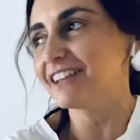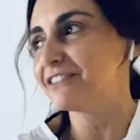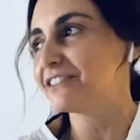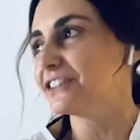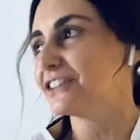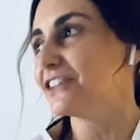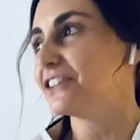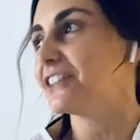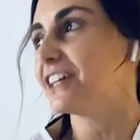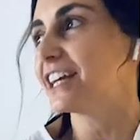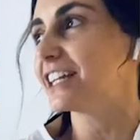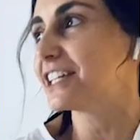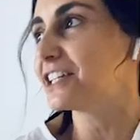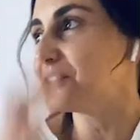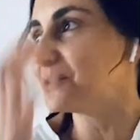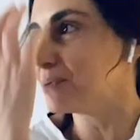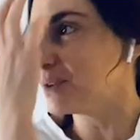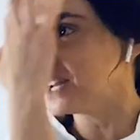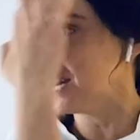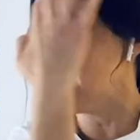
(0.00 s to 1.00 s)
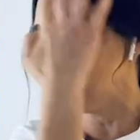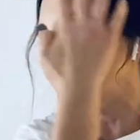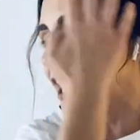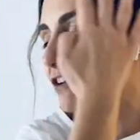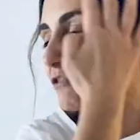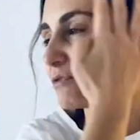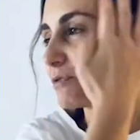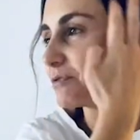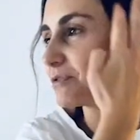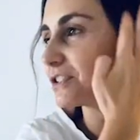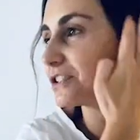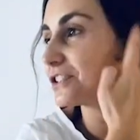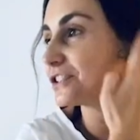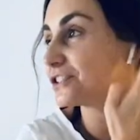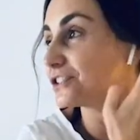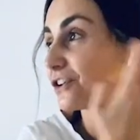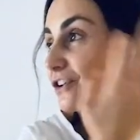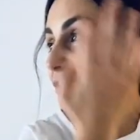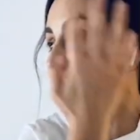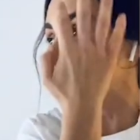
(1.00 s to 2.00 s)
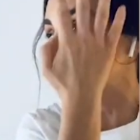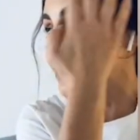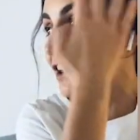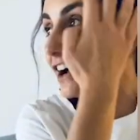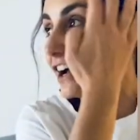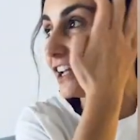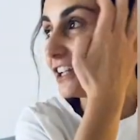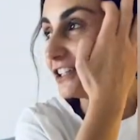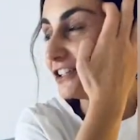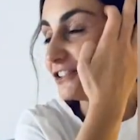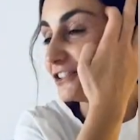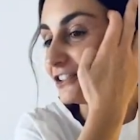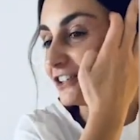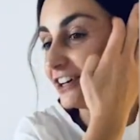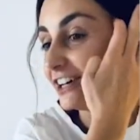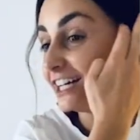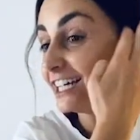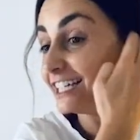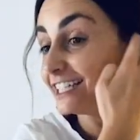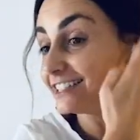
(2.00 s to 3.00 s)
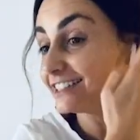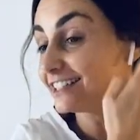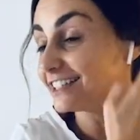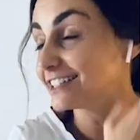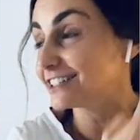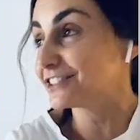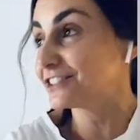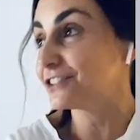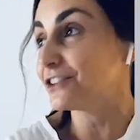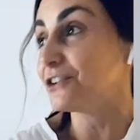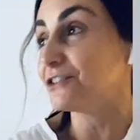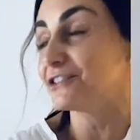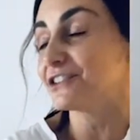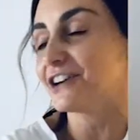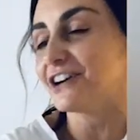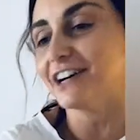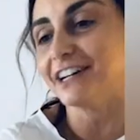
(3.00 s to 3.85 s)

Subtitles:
Even though like you went out, we were so tight, you and I, like so